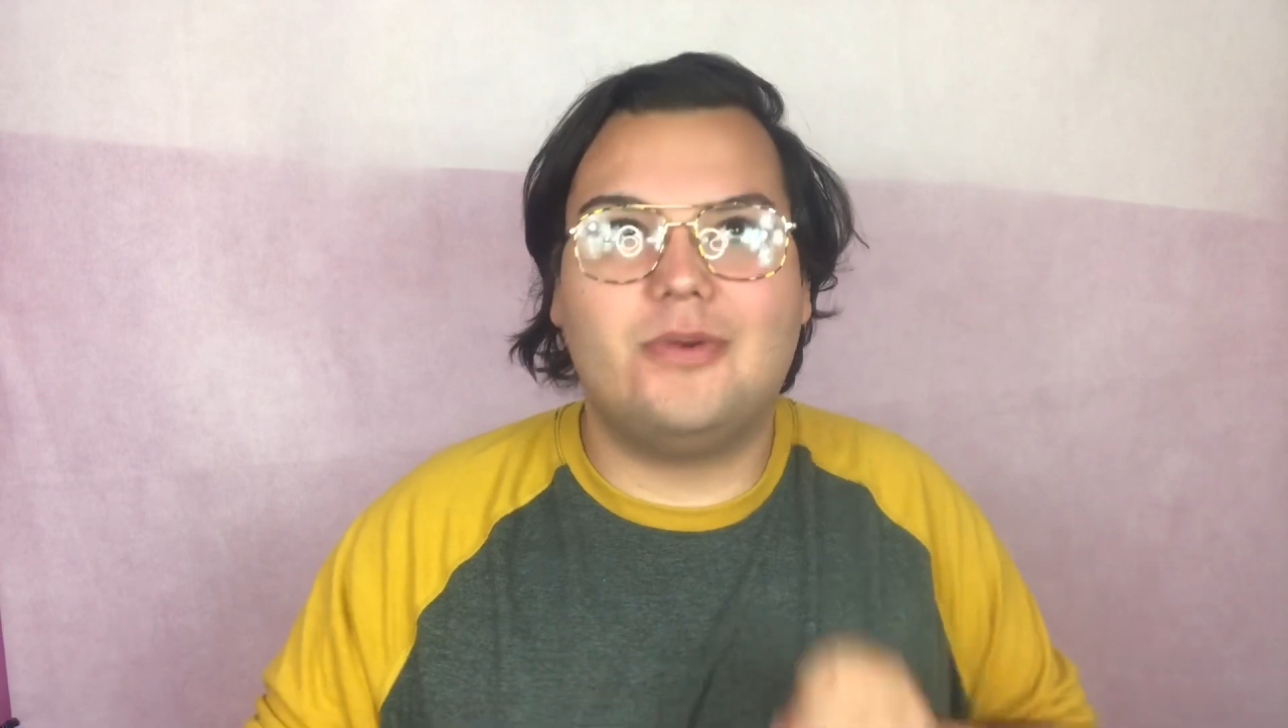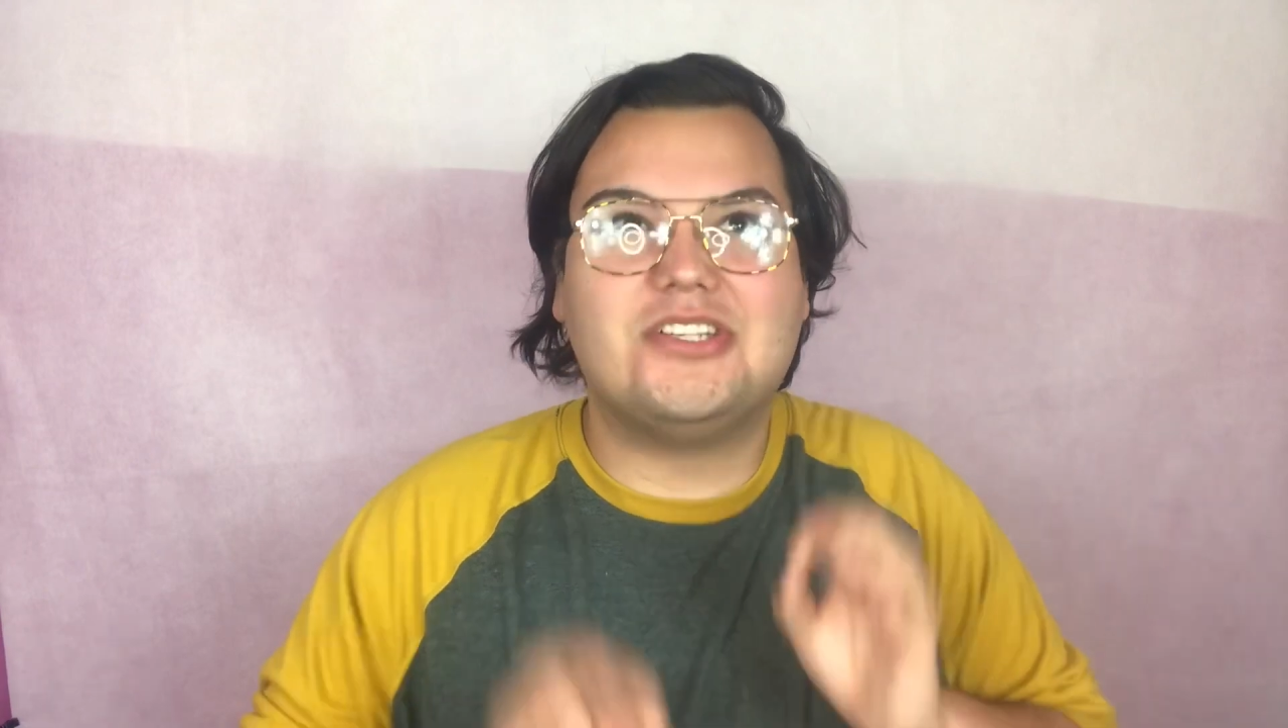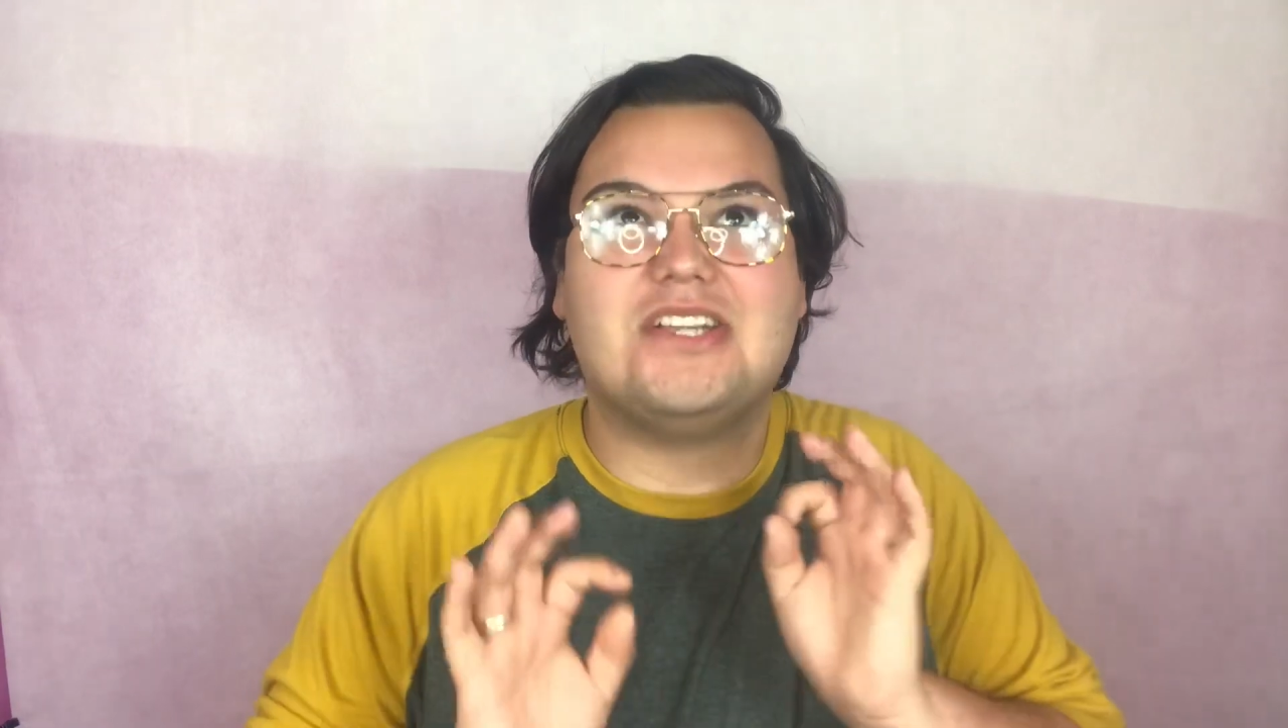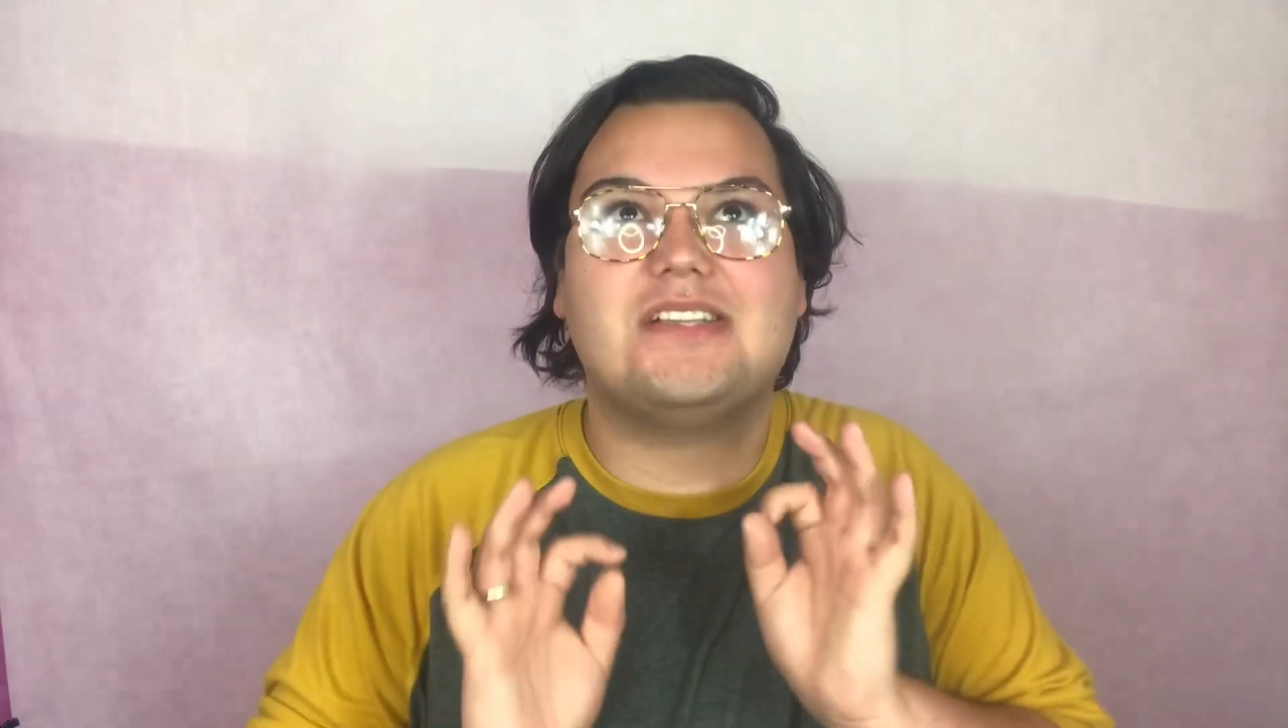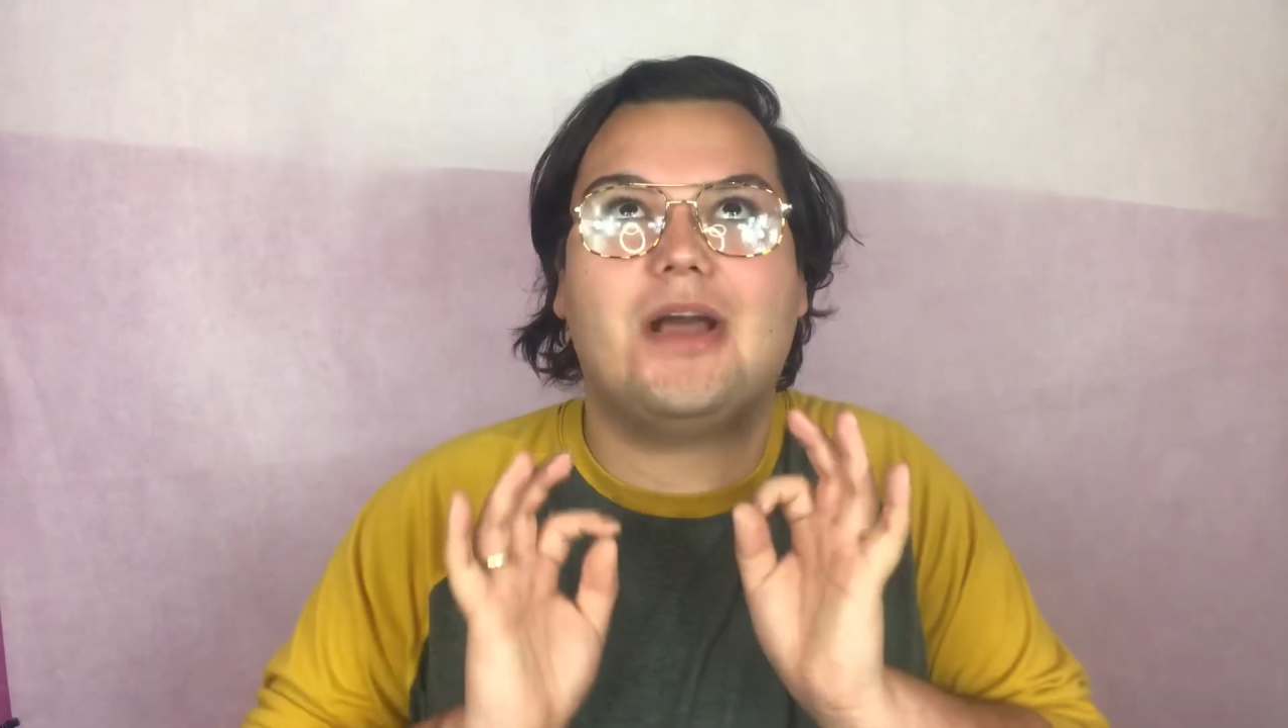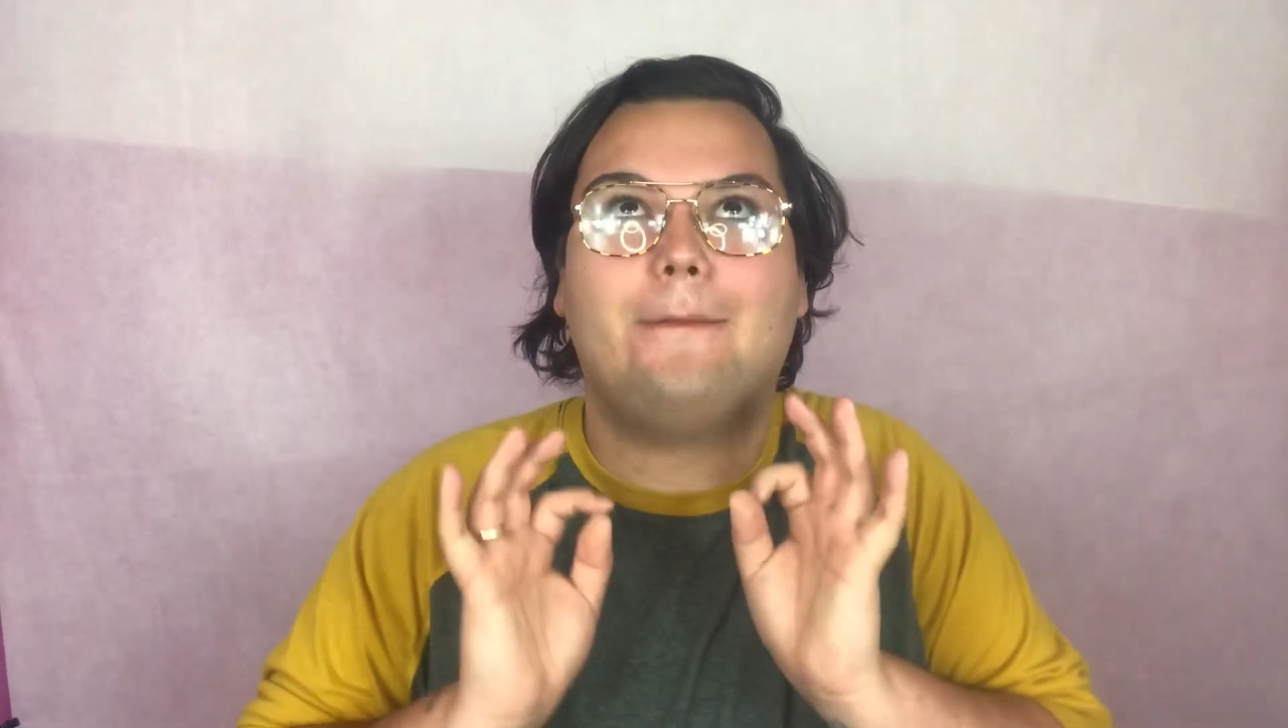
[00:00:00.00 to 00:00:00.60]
which is